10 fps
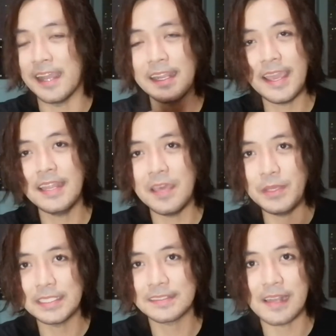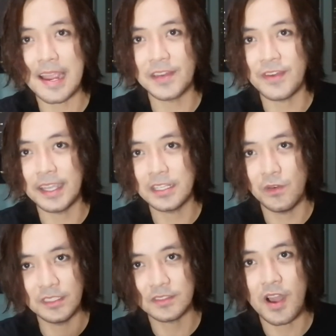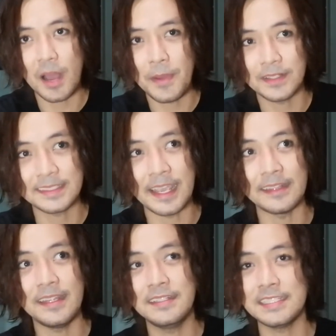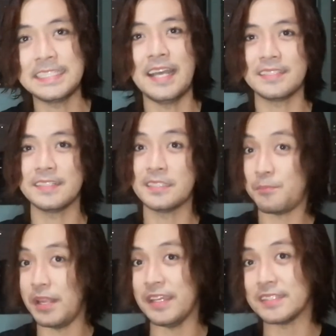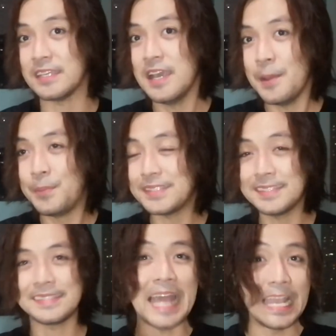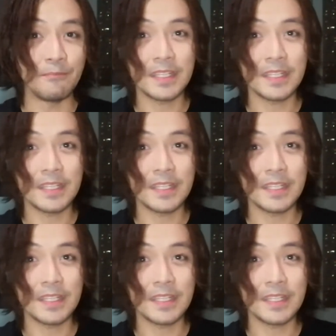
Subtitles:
Again, let me just clarify that when you talk about setting, this is not just the place, but the time.